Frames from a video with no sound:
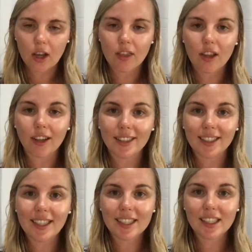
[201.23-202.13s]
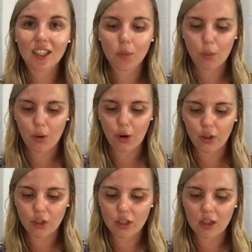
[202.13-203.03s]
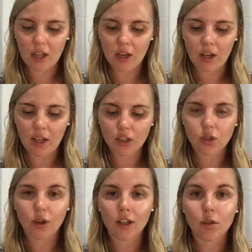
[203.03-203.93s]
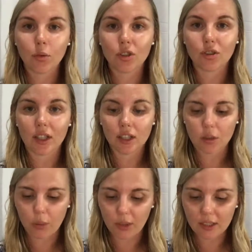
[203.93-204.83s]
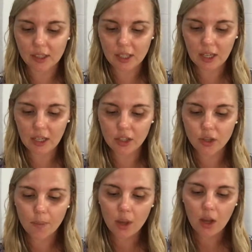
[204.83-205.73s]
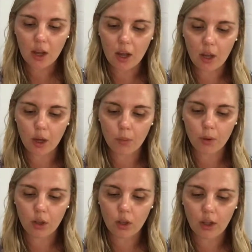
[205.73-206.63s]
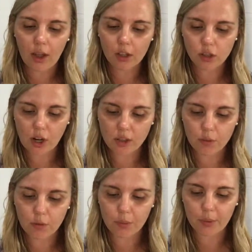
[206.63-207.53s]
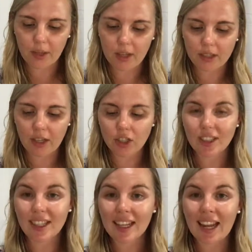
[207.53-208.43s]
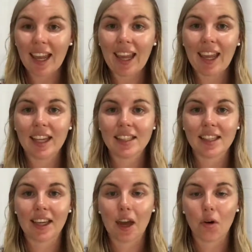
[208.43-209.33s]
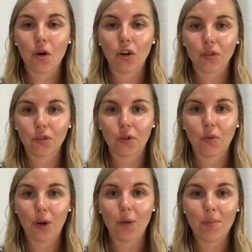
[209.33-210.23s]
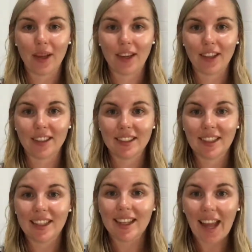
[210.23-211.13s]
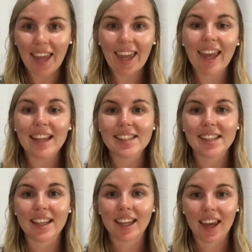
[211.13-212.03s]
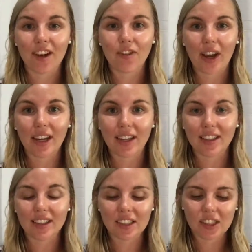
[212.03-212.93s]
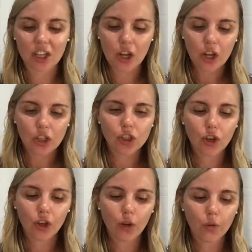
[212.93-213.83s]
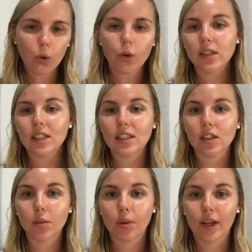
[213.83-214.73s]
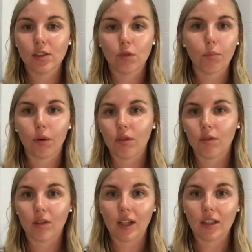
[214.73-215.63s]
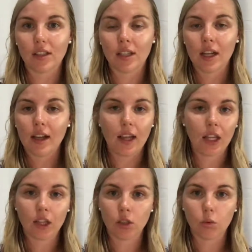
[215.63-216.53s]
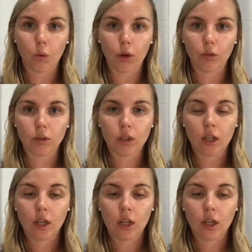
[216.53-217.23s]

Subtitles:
the holistic approach then is trying to address the body's need, extracted from plants, and just enhancing our overall well-being, enhancing our radiance. So of course there's still a place for both of these in this world.